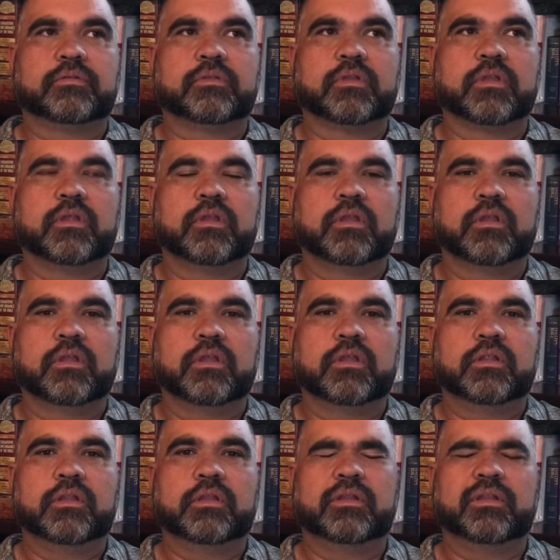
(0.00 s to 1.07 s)

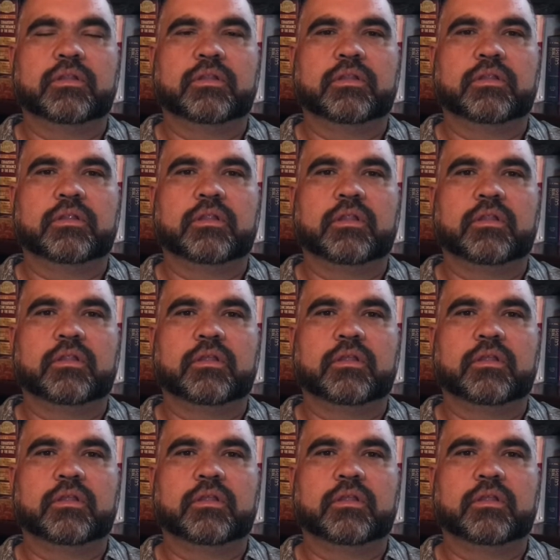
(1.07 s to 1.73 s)
Nothing is said.